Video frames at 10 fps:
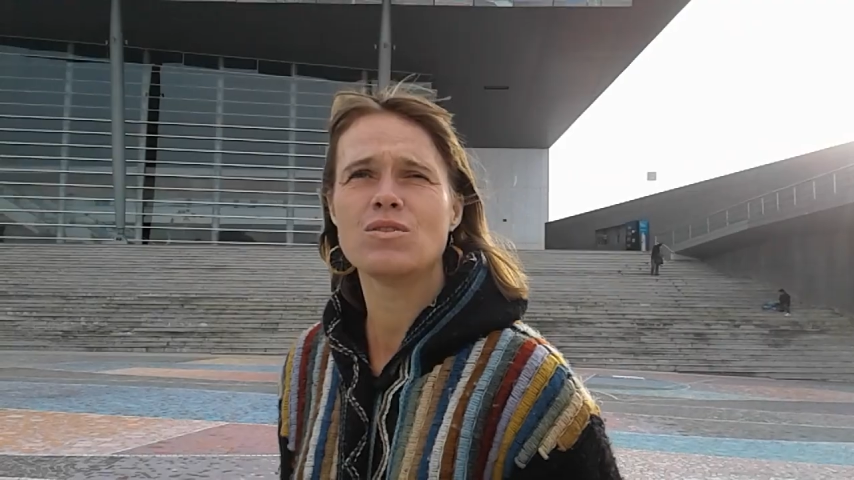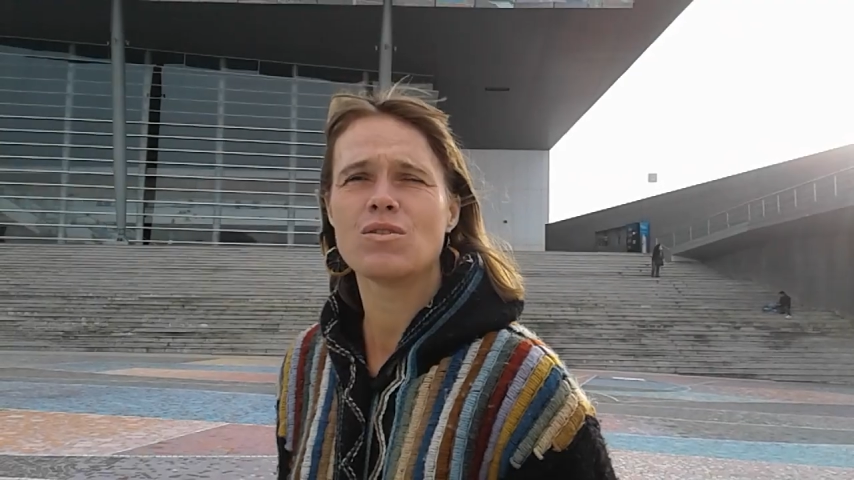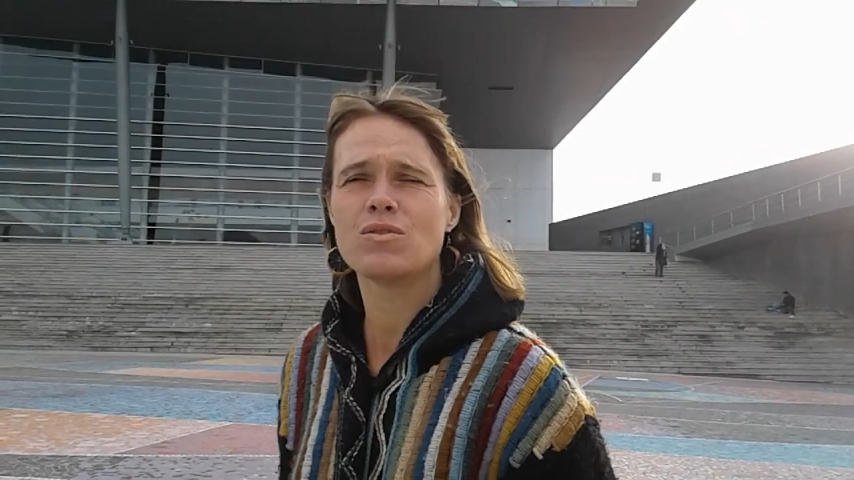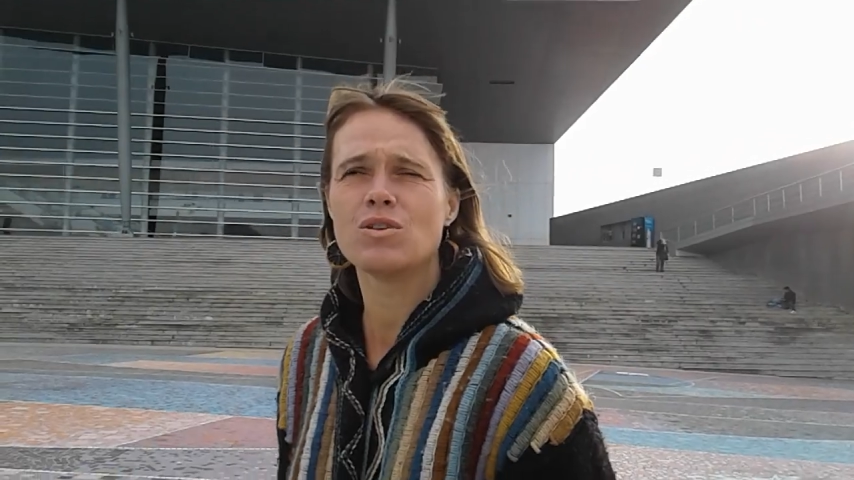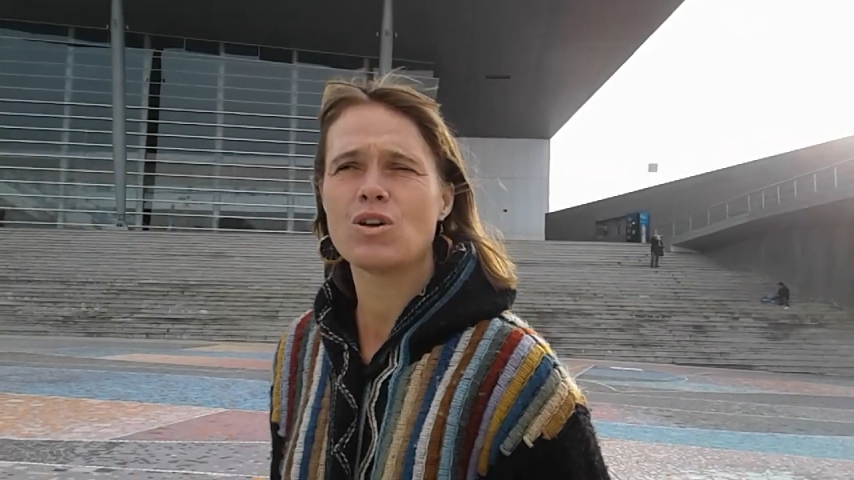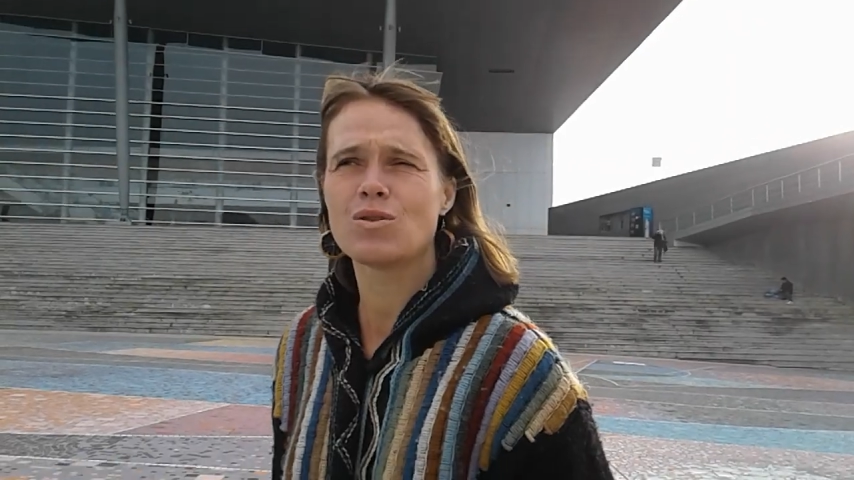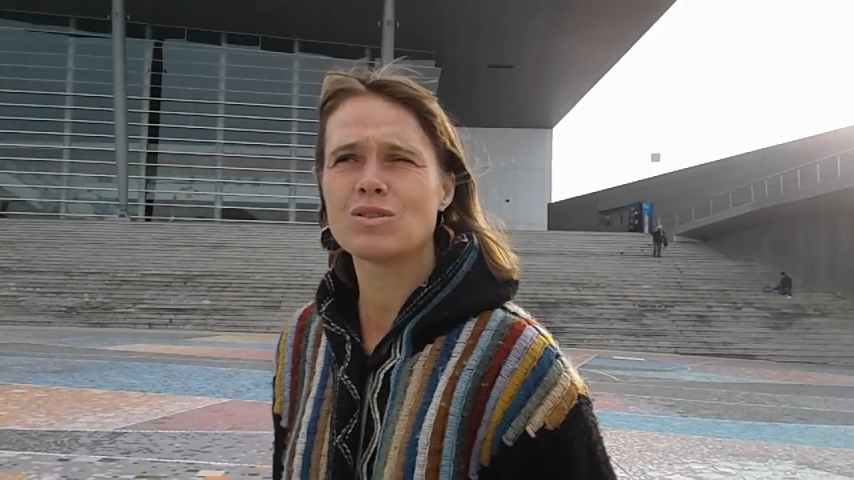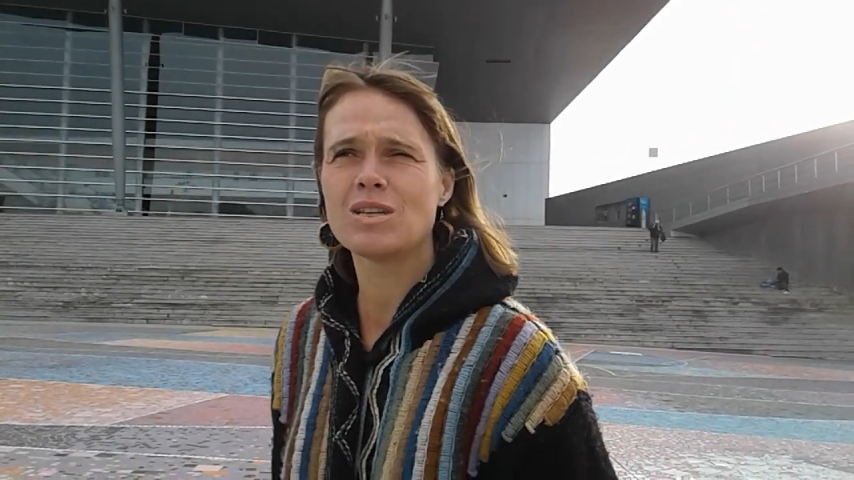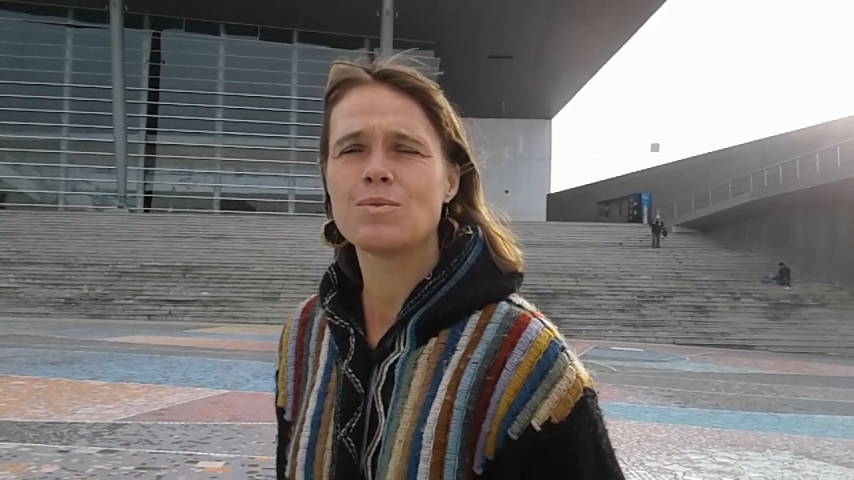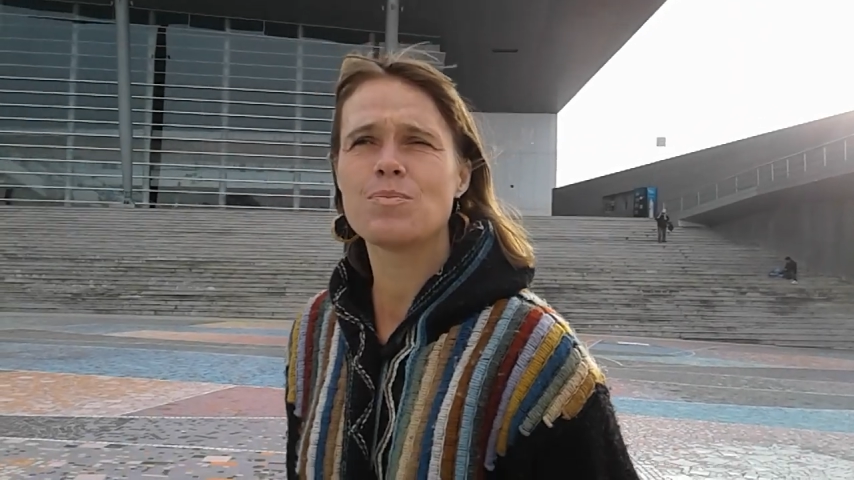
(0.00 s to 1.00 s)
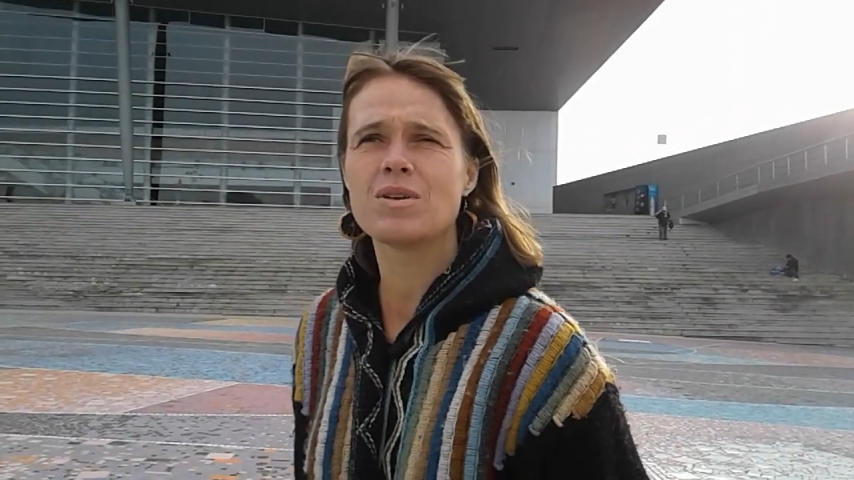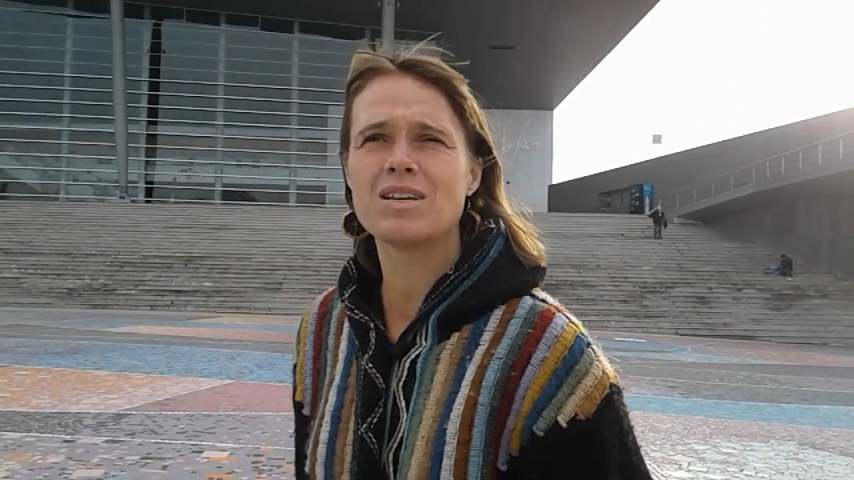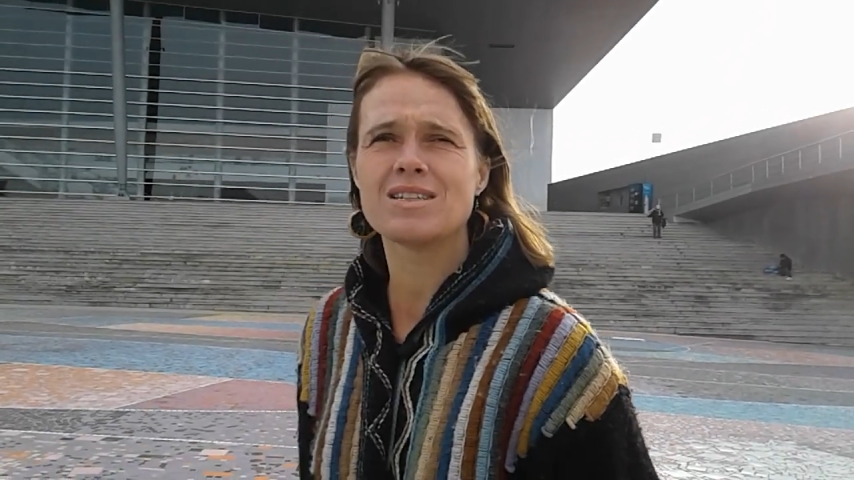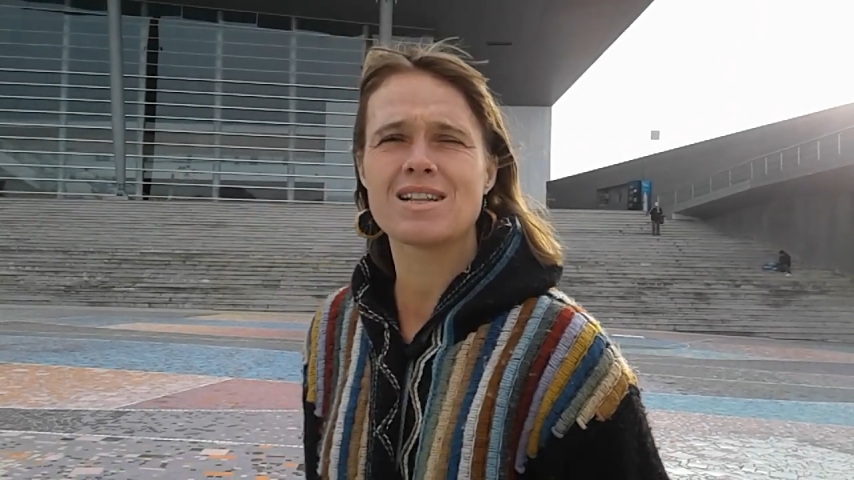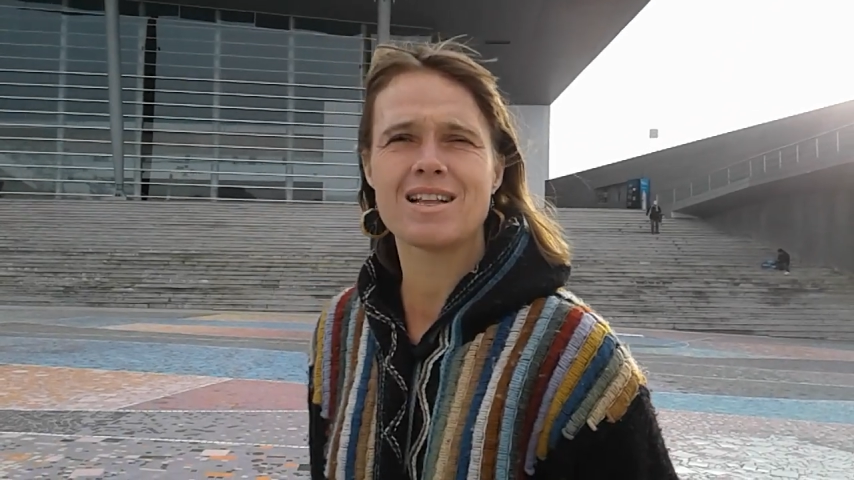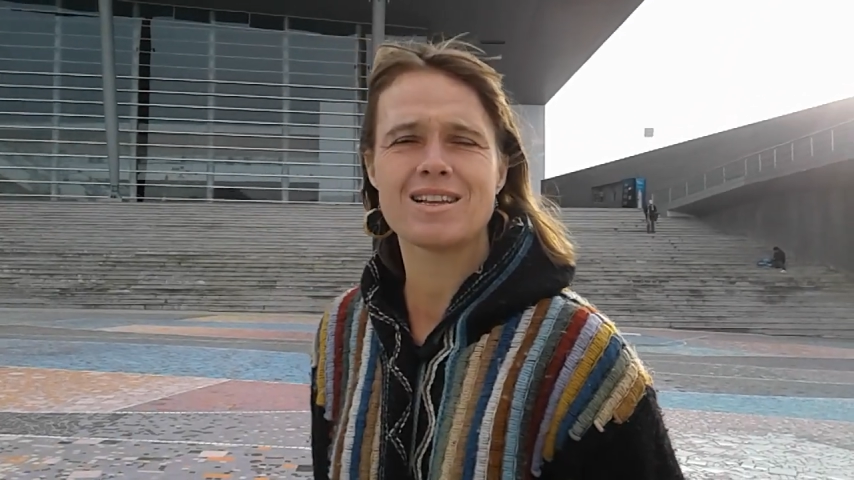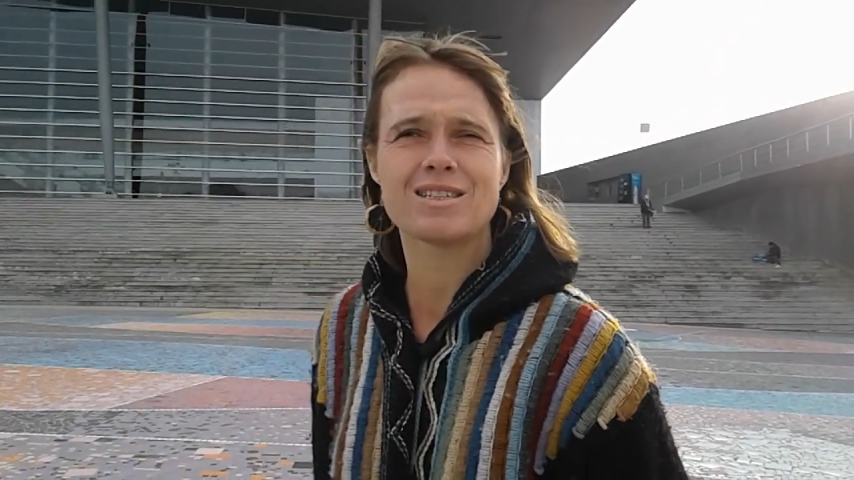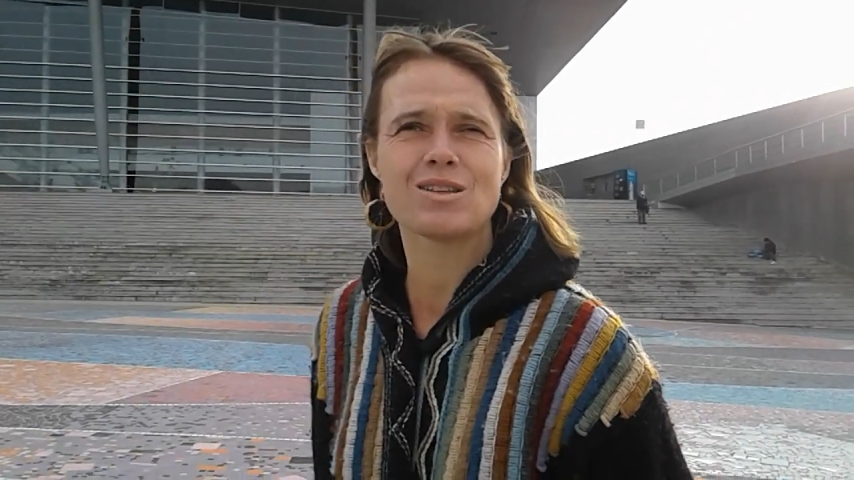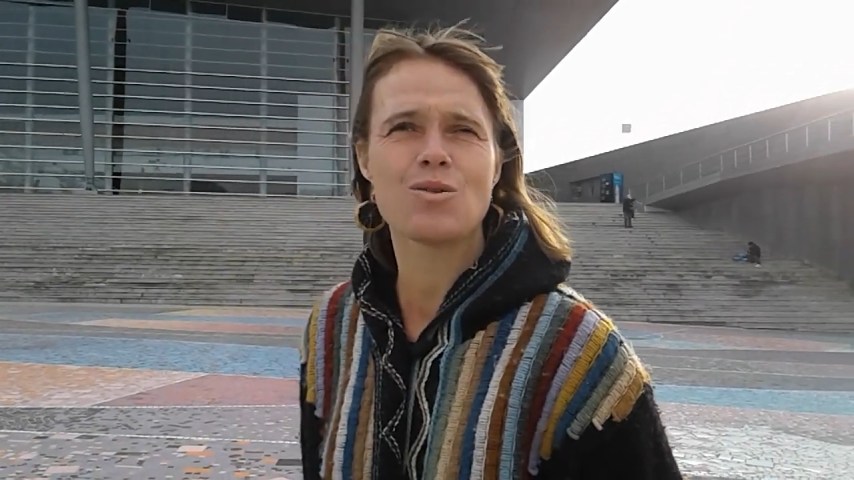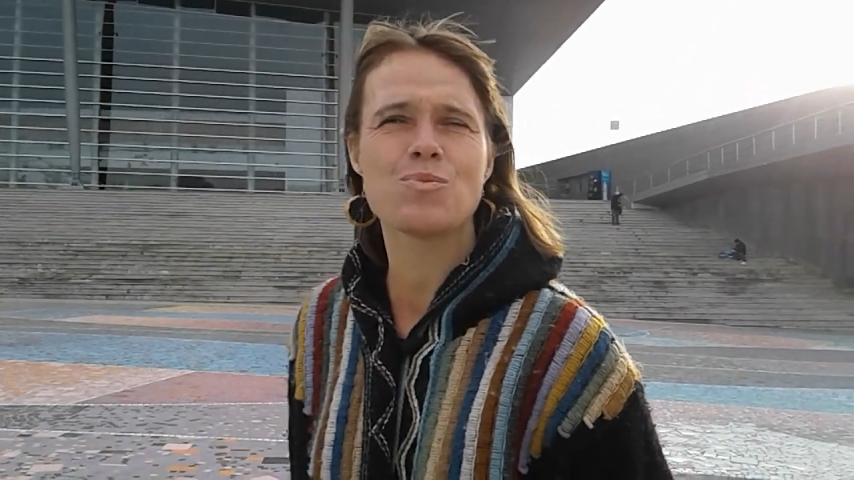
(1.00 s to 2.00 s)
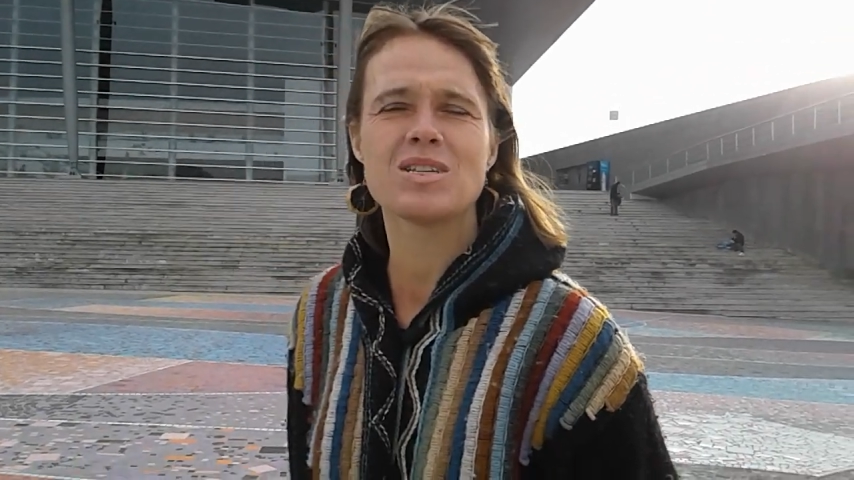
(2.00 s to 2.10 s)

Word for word: of you knows it, please let us know,